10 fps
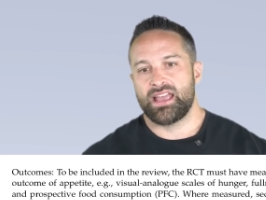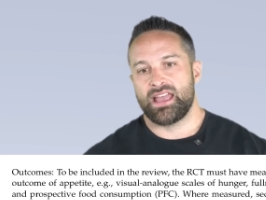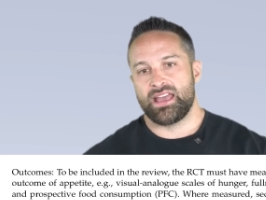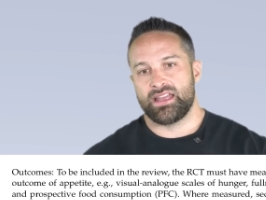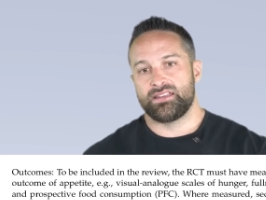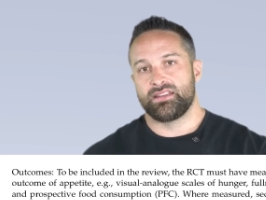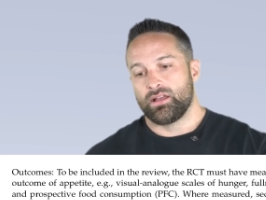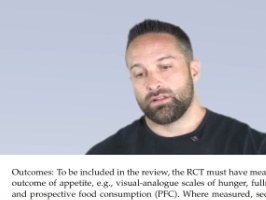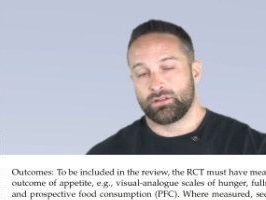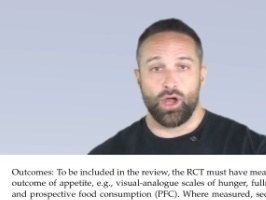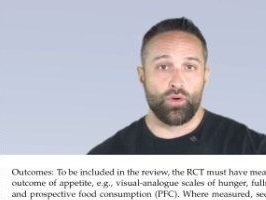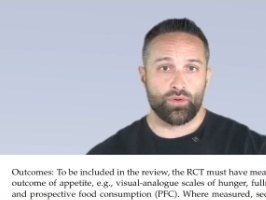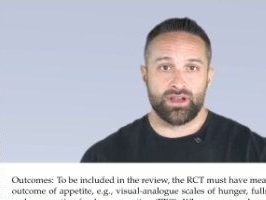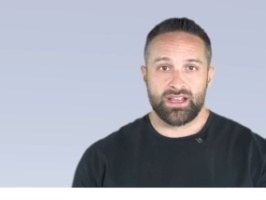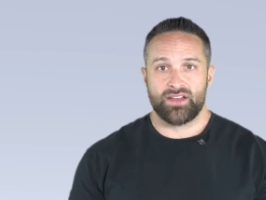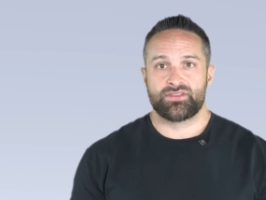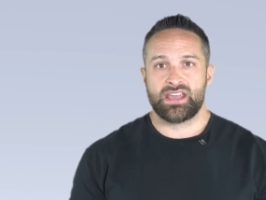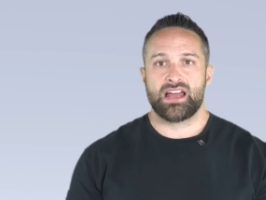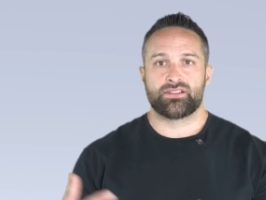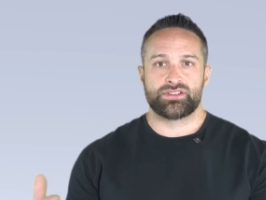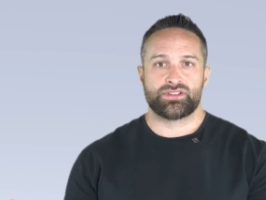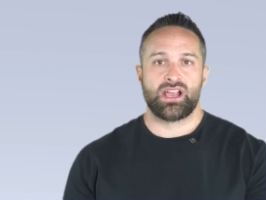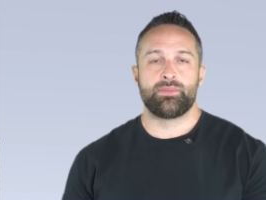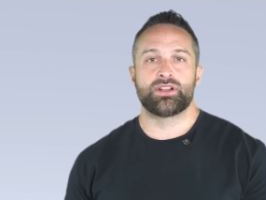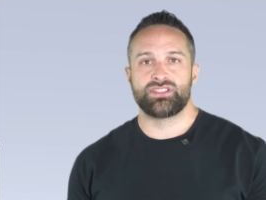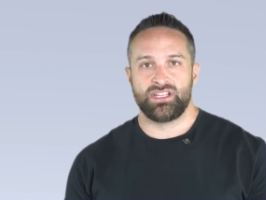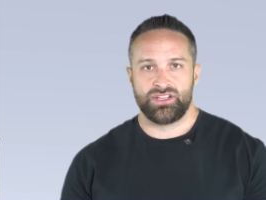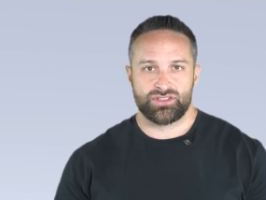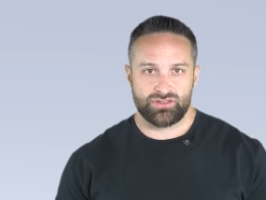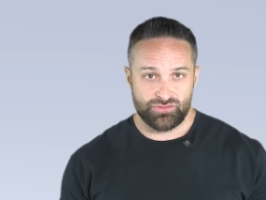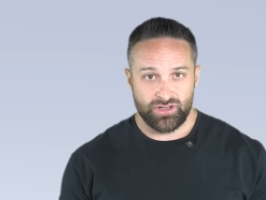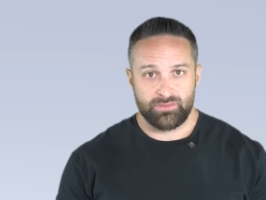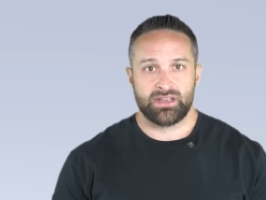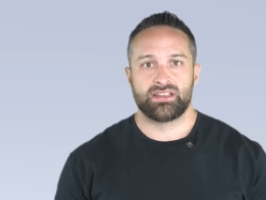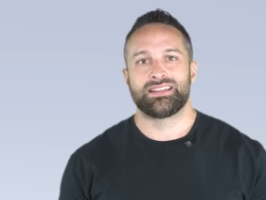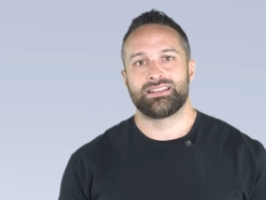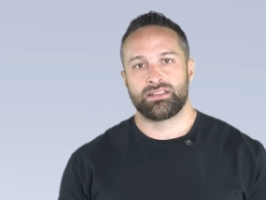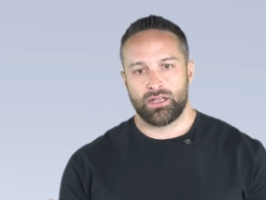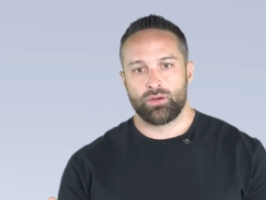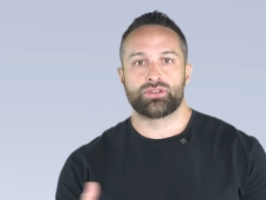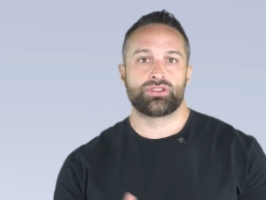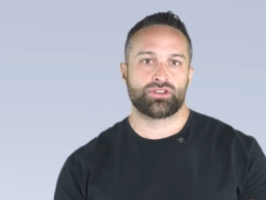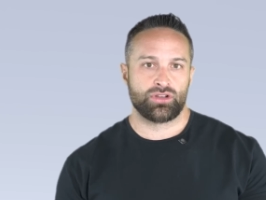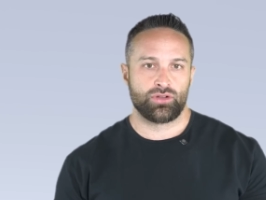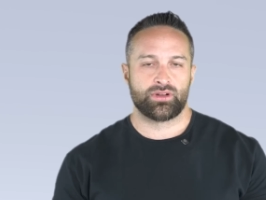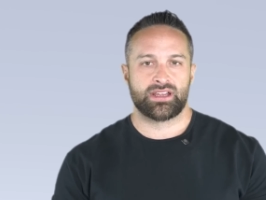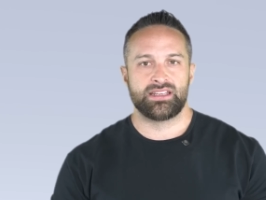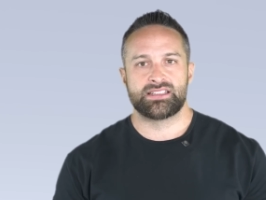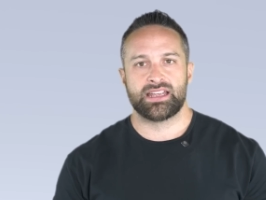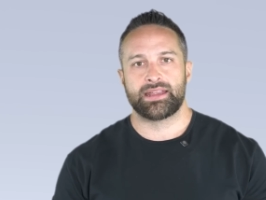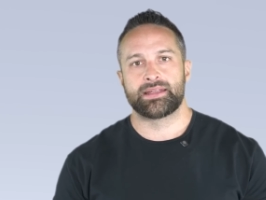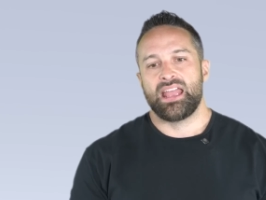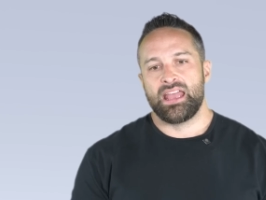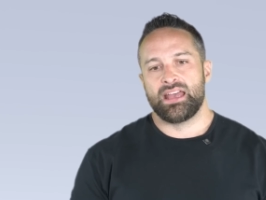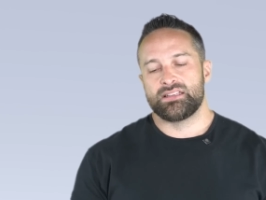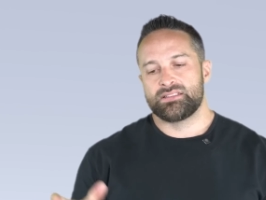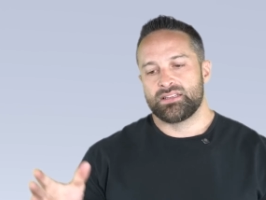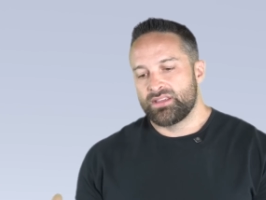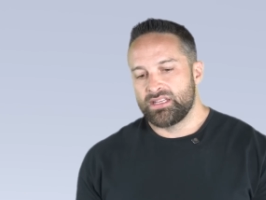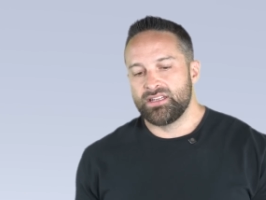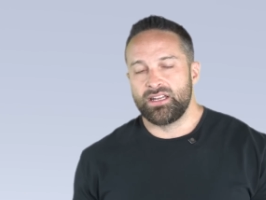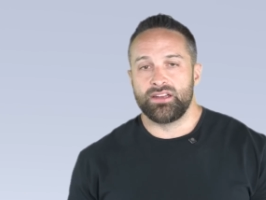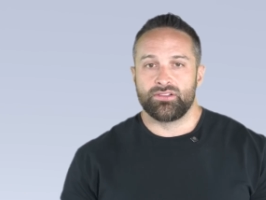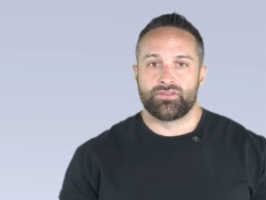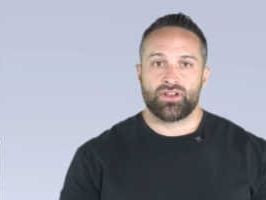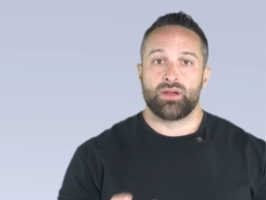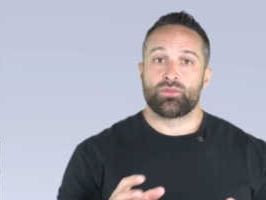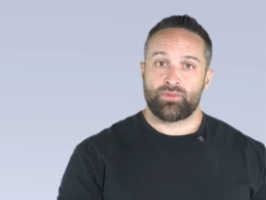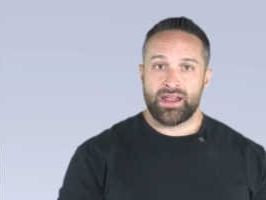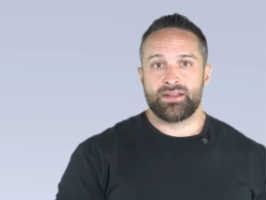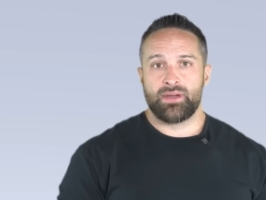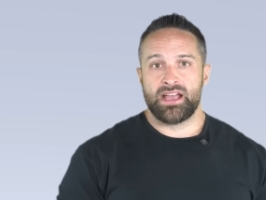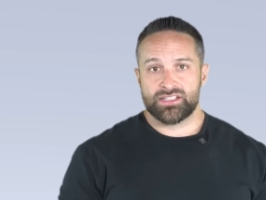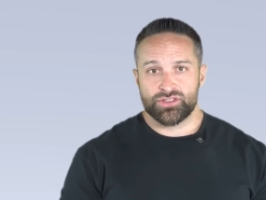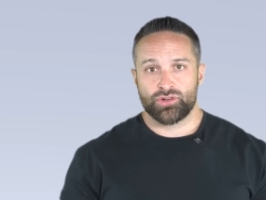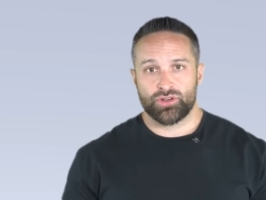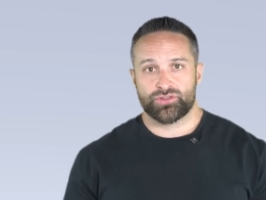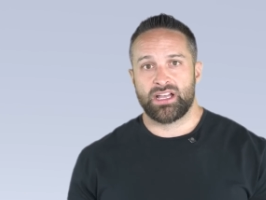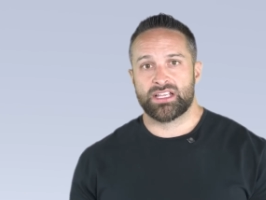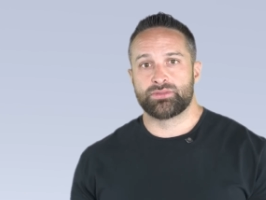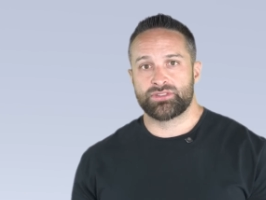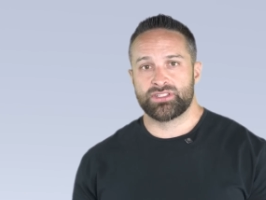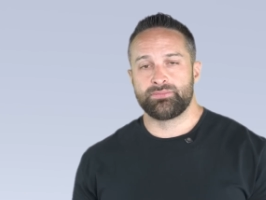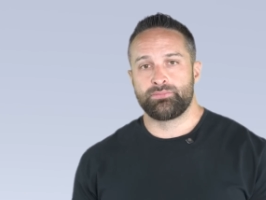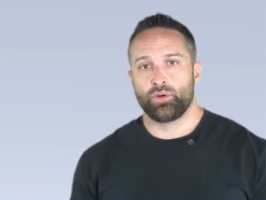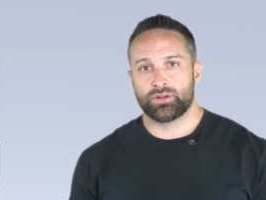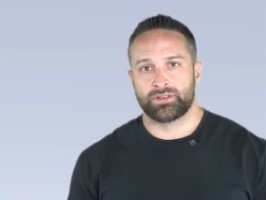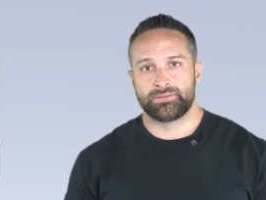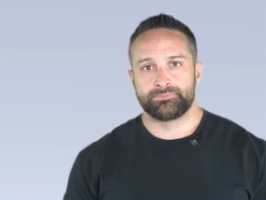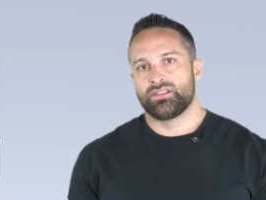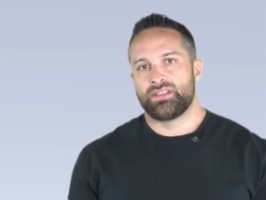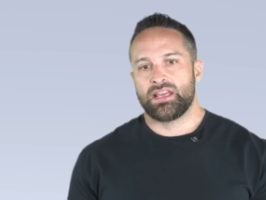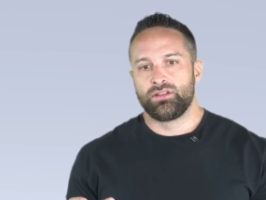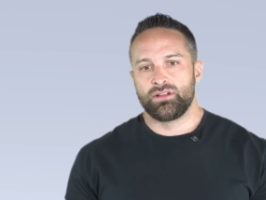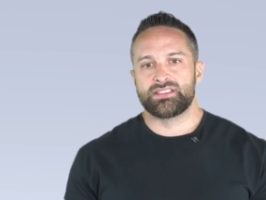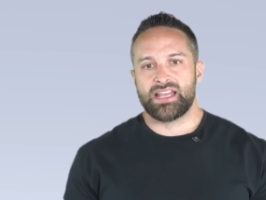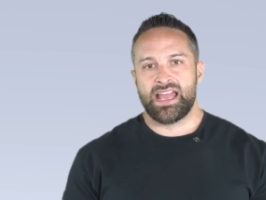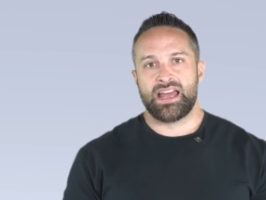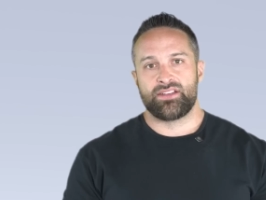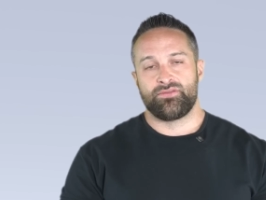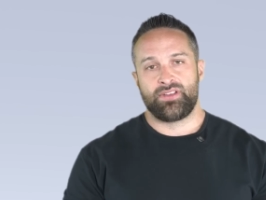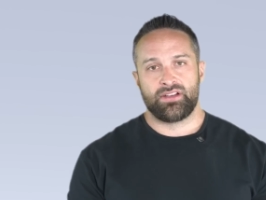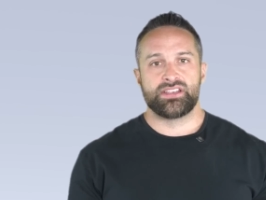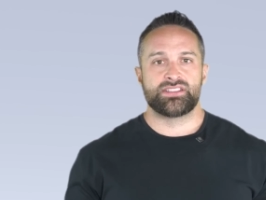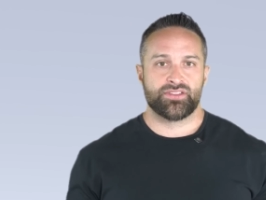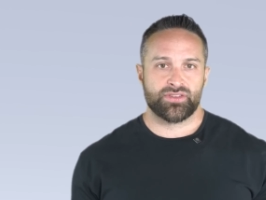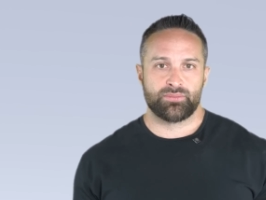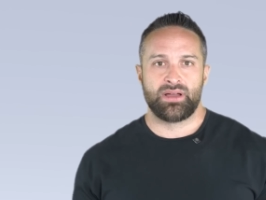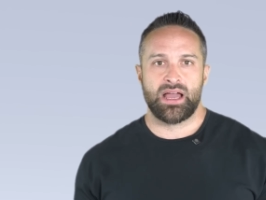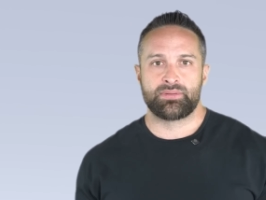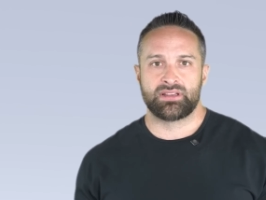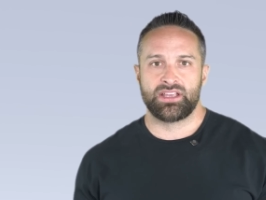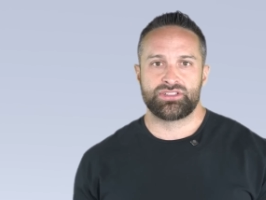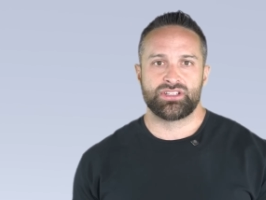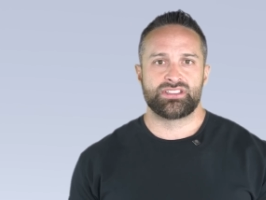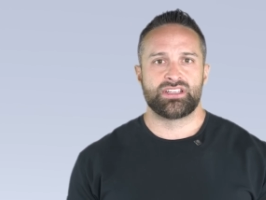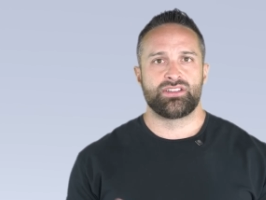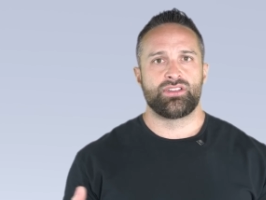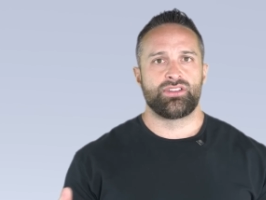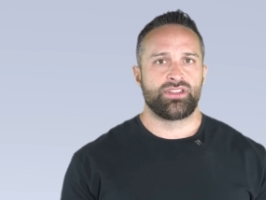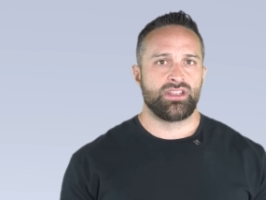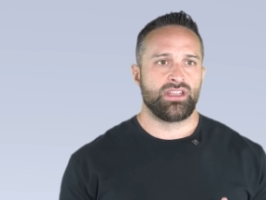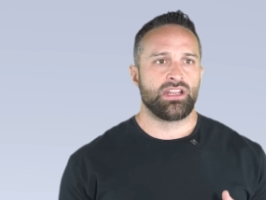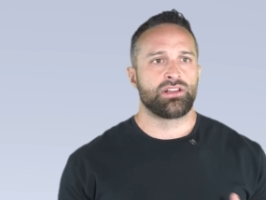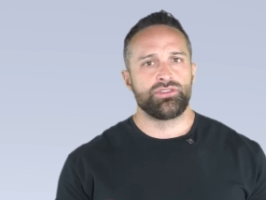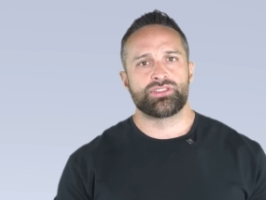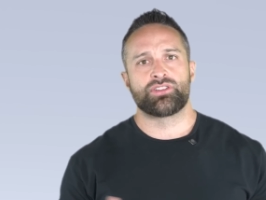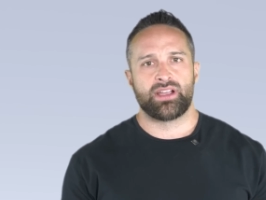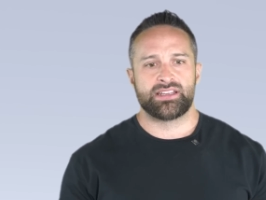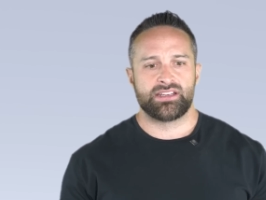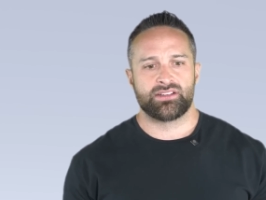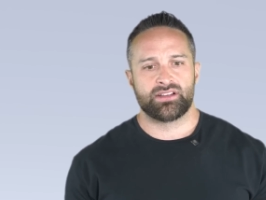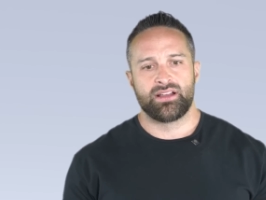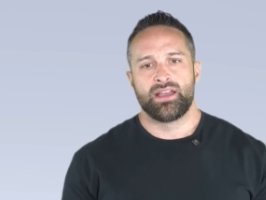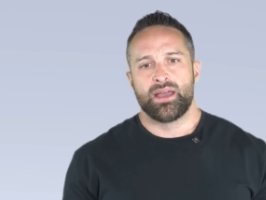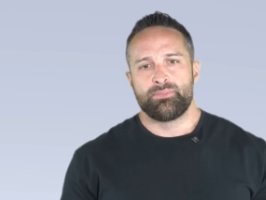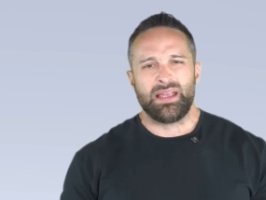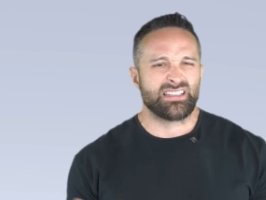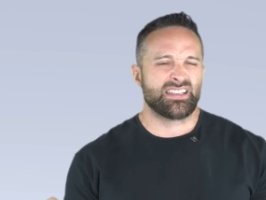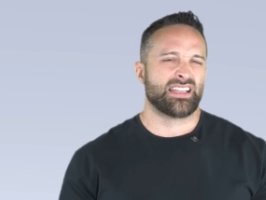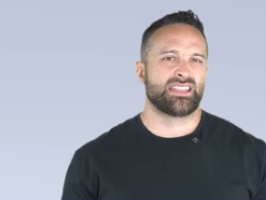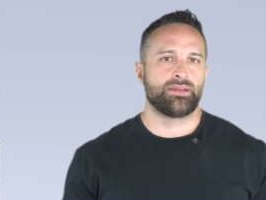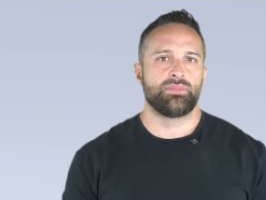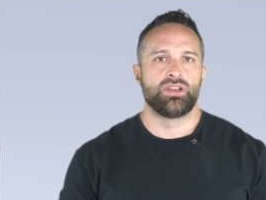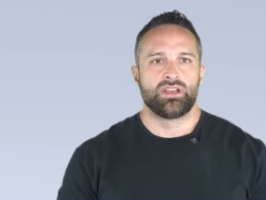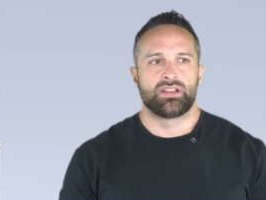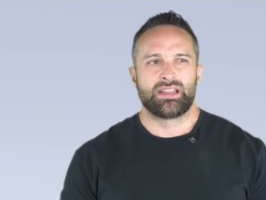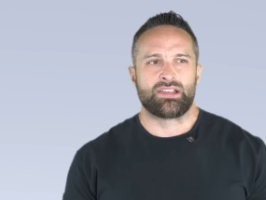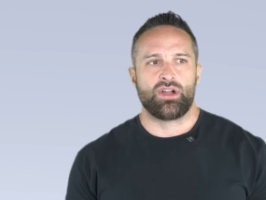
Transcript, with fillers: and lowering of calories or how much each treatment lowered their caloric intake. And they did it from randomized control trials, which is important. They looked at various different populations and the inclusion criteria basically got them like